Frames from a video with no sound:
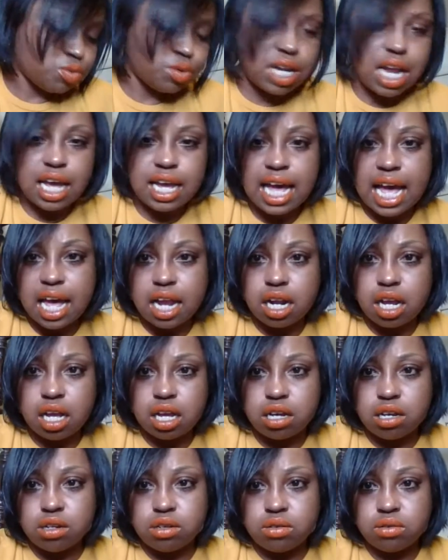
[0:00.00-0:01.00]
when I got
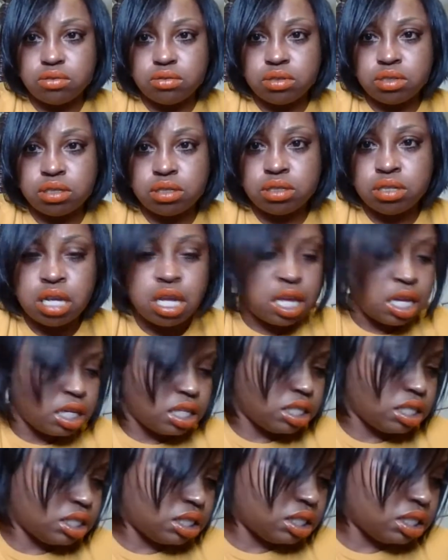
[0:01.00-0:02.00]
on
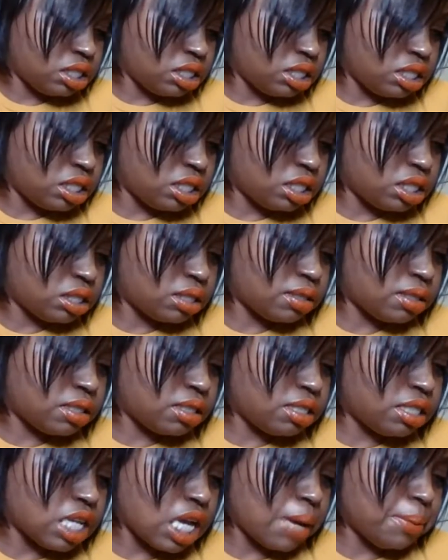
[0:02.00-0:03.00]

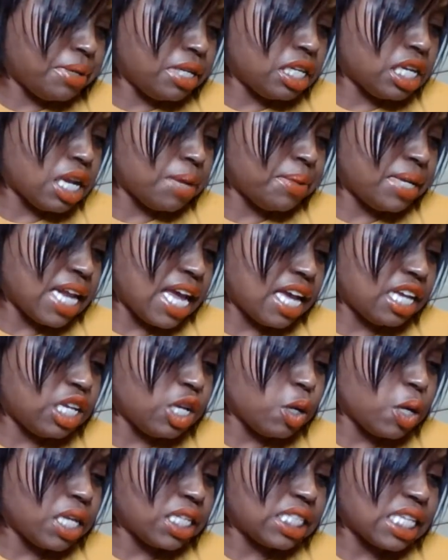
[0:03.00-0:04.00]

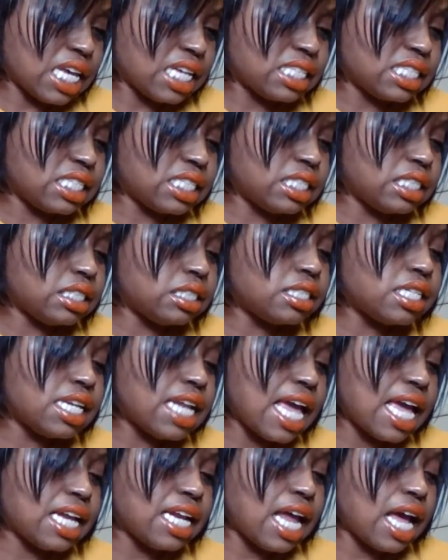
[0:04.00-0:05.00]

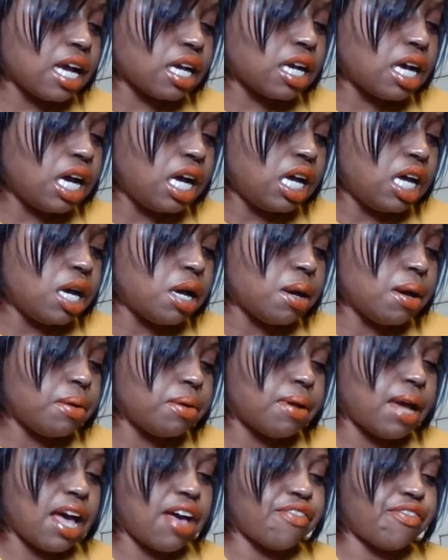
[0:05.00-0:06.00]
www.usatoday.com,
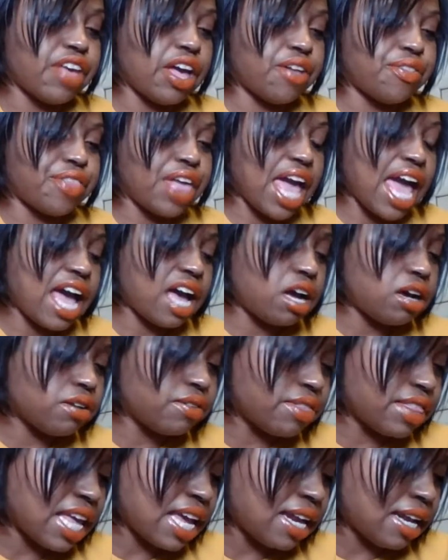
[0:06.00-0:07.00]
I found out
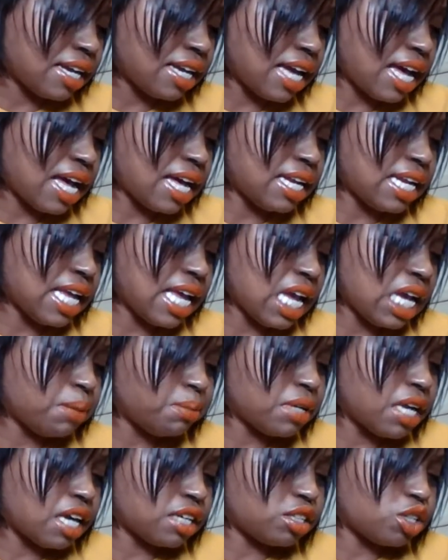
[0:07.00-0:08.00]
that a guy named
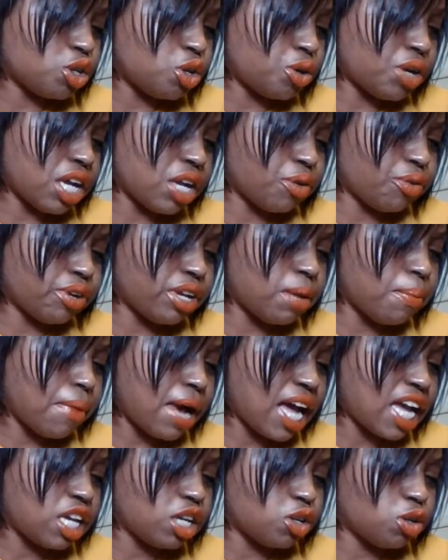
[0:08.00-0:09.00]
Dr. Gregory
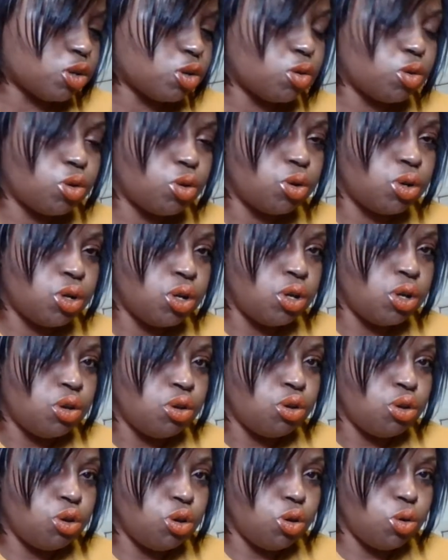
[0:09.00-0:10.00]
Michael,
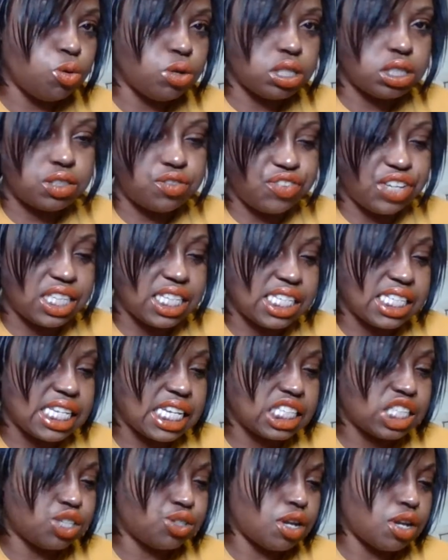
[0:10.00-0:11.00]
who was
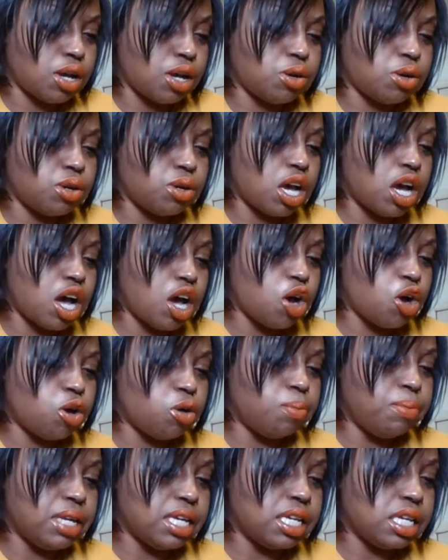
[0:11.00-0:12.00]
56 years old, a
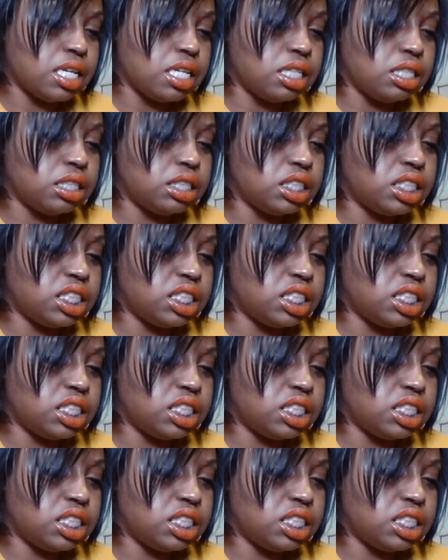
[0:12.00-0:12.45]
OBGYN,